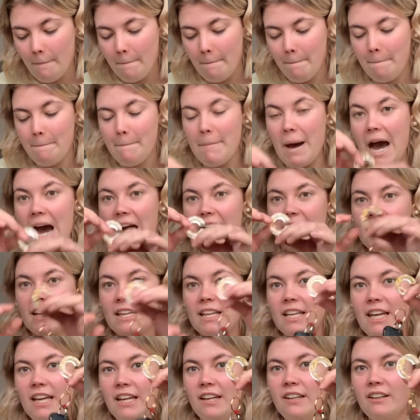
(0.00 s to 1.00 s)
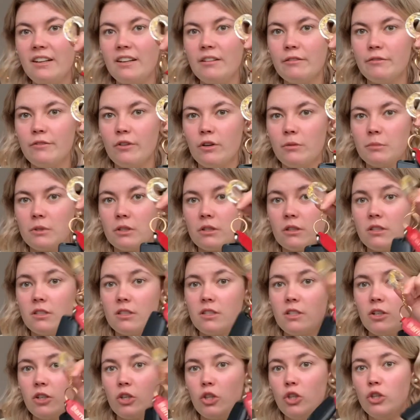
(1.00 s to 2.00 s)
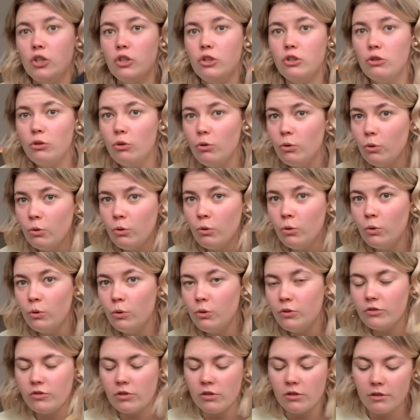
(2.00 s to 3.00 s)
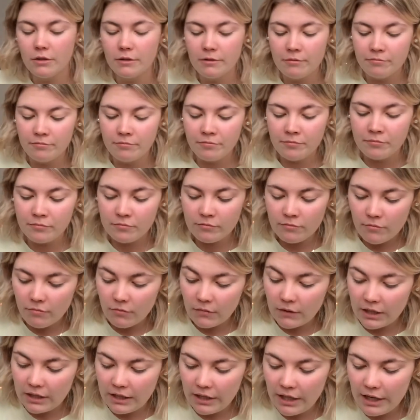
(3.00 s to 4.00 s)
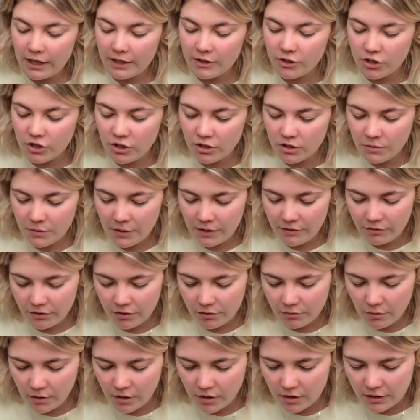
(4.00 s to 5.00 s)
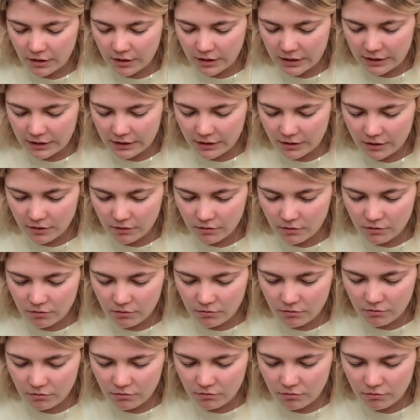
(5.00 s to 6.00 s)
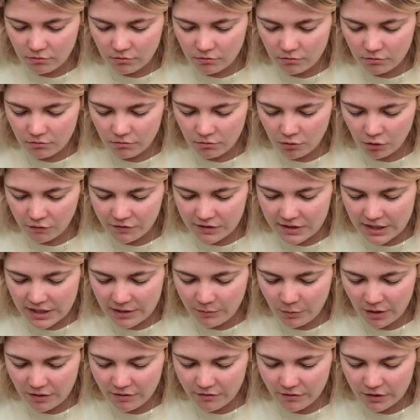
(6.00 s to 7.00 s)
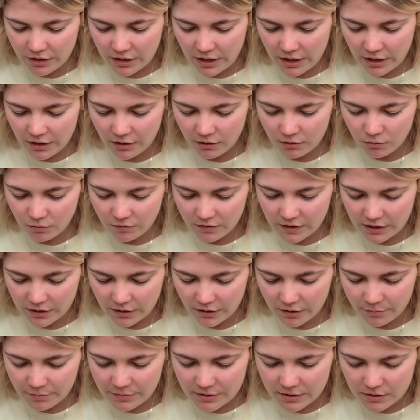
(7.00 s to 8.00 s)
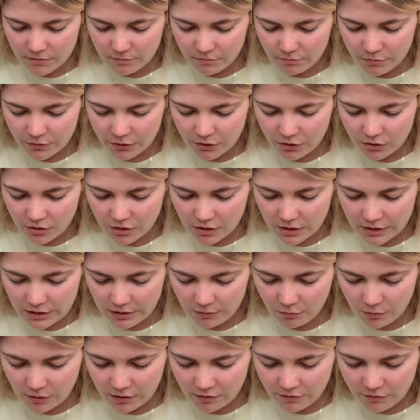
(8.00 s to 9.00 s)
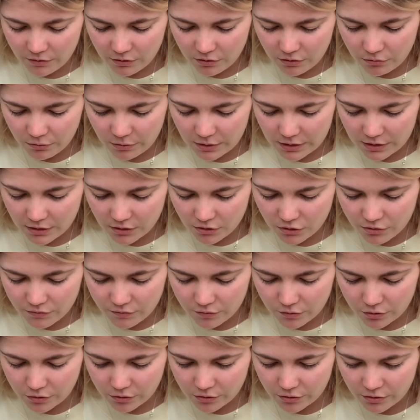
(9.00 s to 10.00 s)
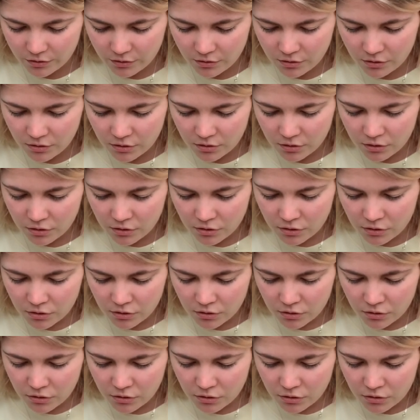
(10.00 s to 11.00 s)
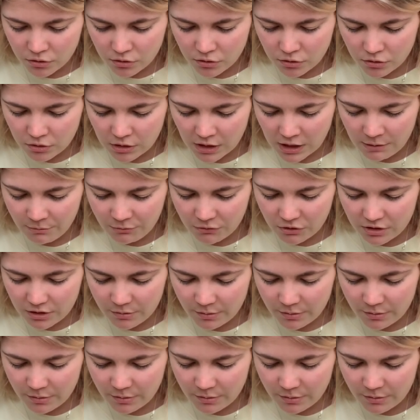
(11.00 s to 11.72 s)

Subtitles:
buy a keyring from her because they're cute. Yeah, she does whatever you want. Like, obviously I went for yellow vibes, but you can get whatever you wish for. I'm just a bit